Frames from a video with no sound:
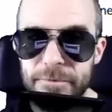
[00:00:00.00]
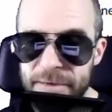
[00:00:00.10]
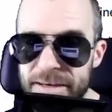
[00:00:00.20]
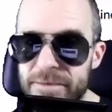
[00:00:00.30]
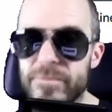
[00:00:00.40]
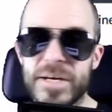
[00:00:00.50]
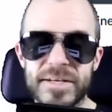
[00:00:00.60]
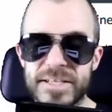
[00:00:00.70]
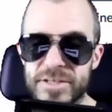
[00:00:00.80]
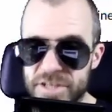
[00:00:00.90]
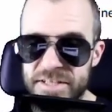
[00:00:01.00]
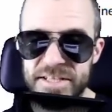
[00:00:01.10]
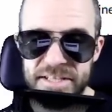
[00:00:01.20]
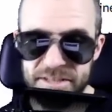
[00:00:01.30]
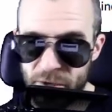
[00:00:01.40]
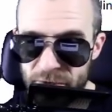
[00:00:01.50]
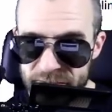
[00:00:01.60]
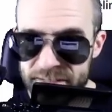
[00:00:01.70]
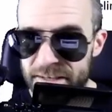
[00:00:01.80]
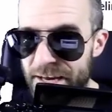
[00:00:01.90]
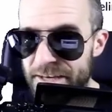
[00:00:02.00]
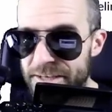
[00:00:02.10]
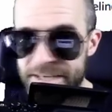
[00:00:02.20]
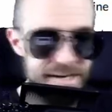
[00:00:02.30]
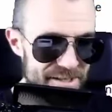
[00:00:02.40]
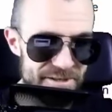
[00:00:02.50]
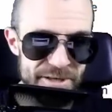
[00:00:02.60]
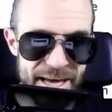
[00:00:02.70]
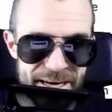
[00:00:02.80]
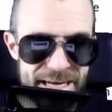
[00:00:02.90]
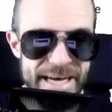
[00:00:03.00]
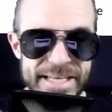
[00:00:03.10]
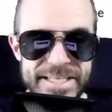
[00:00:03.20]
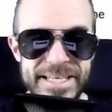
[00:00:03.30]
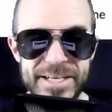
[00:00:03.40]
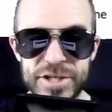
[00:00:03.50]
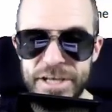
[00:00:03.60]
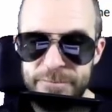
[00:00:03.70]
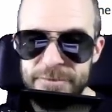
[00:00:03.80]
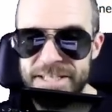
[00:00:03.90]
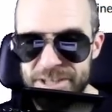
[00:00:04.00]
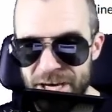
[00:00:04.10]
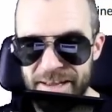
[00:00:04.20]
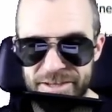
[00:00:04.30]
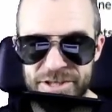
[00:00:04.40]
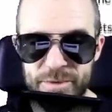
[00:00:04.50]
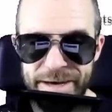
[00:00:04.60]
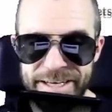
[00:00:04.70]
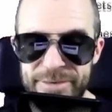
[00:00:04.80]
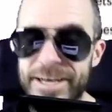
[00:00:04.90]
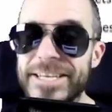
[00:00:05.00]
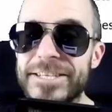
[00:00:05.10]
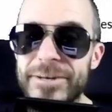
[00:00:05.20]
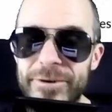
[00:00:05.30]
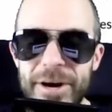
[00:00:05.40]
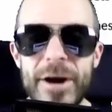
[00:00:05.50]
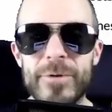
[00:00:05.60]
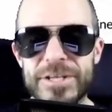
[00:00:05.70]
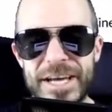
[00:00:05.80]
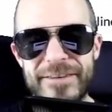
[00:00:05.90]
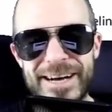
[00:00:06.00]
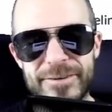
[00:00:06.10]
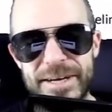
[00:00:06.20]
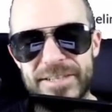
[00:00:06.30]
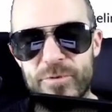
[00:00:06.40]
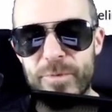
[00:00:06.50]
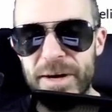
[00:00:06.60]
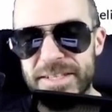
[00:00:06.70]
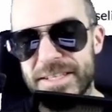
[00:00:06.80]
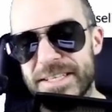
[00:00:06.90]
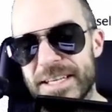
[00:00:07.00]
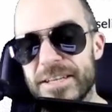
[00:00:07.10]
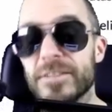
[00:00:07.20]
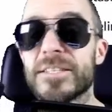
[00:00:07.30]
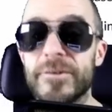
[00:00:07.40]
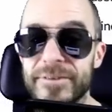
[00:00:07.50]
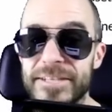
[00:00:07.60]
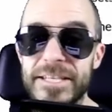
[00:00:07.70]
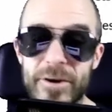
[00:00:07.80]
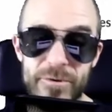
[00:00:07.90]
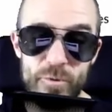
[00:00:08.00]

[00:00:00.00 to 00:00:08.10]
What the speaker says: thing, because it just starts like yesterday, is the Shifts Challenge 2022, which evaluates robustness and uncertainty on